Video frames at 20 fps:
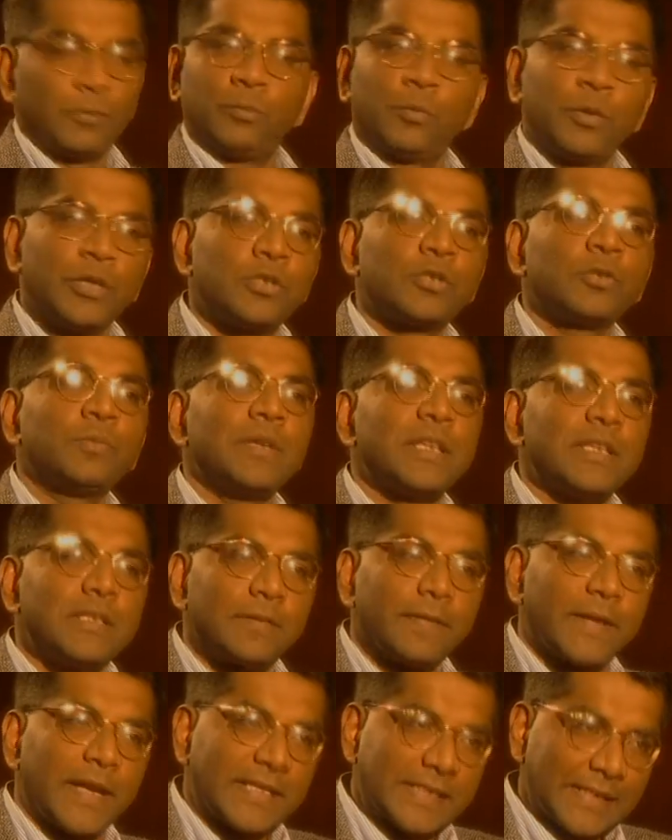which to me is
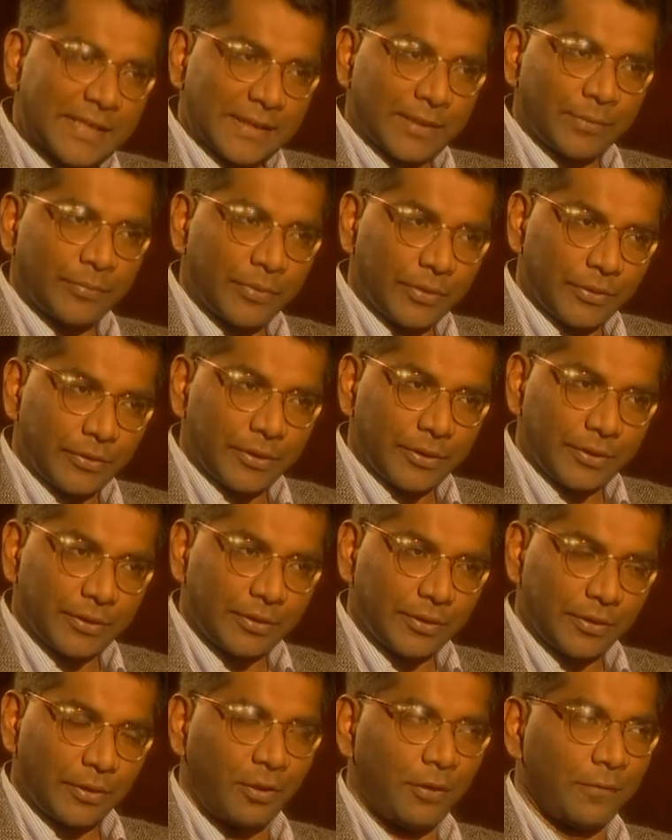a fascinating period
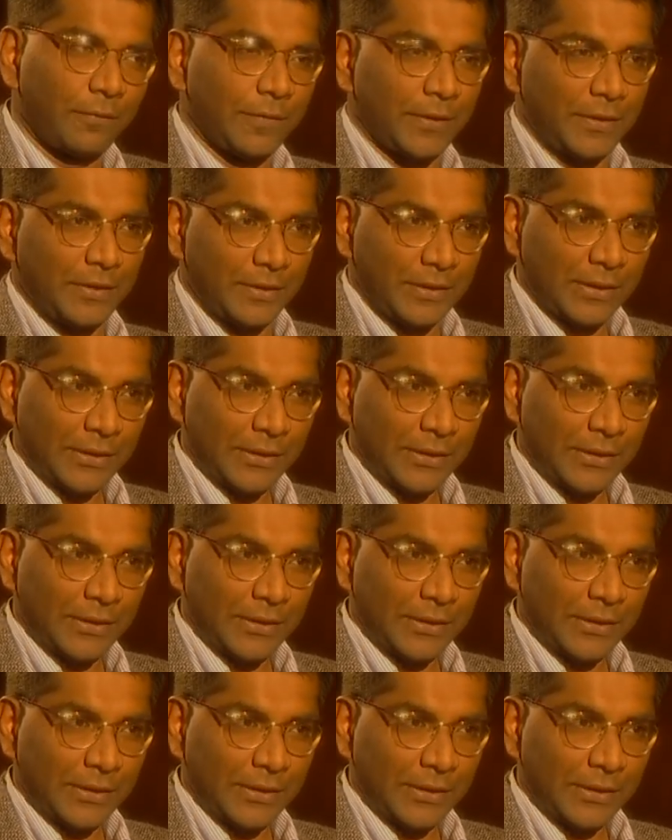of Indian